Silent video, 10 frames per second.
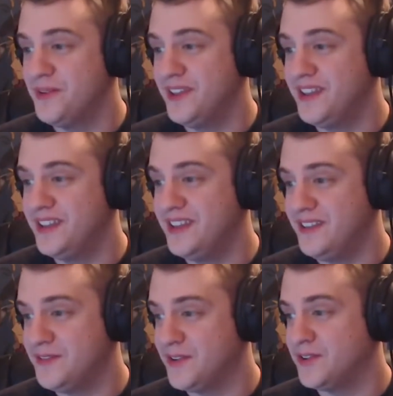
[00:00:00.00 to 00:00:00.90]
million in
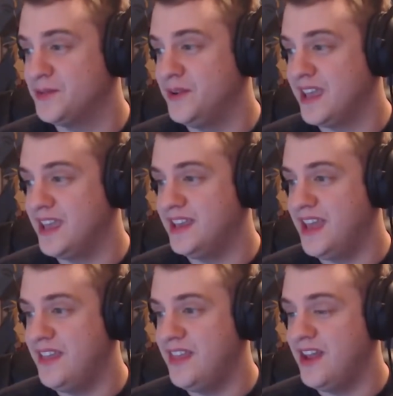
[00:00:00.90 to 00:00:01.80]
the first weekend,
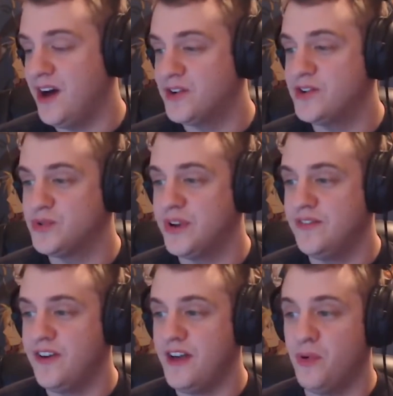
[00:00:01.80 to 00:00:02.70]
and then
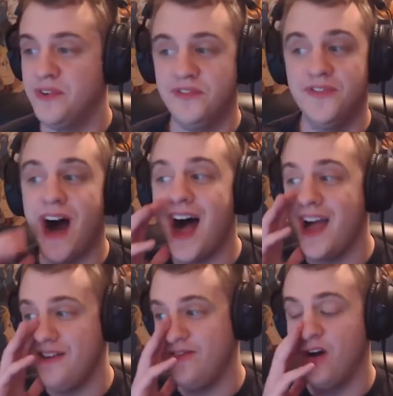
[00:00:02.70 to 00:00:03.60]

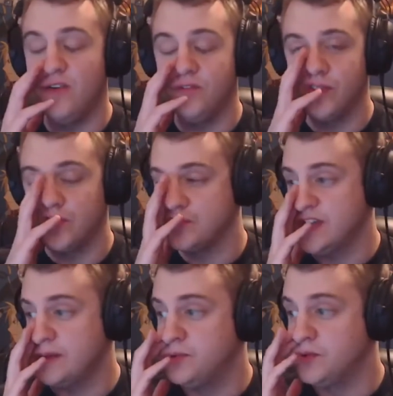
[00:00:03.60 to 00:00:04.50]
125.5 for
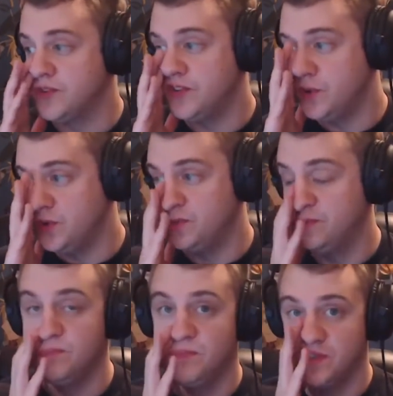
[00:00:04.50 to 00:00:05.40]
Deadpool 2,
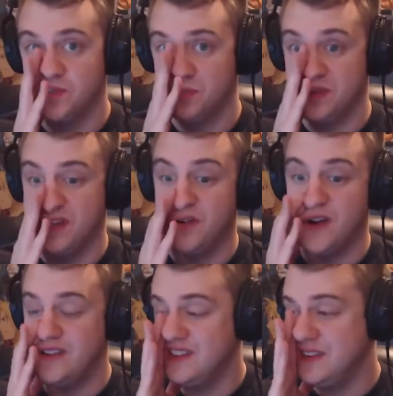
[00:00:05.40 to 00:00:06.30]
which is pretty
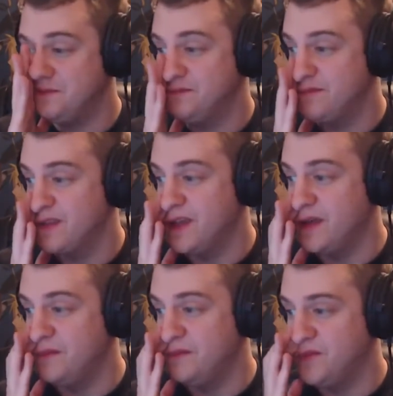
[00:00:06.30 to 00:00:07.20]
crazy.
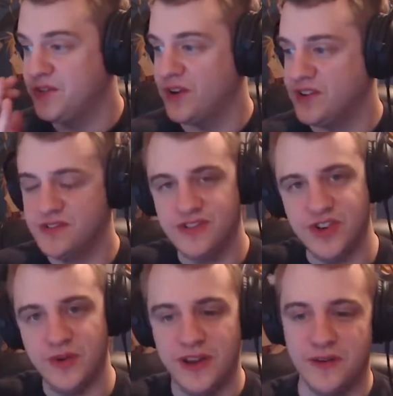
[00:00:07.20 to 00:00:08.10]
Sorry,
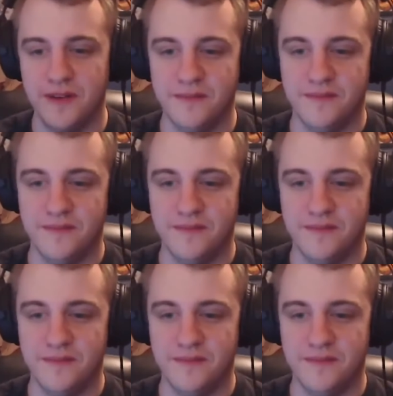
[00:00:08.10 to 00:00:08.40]
Joe. Anyway,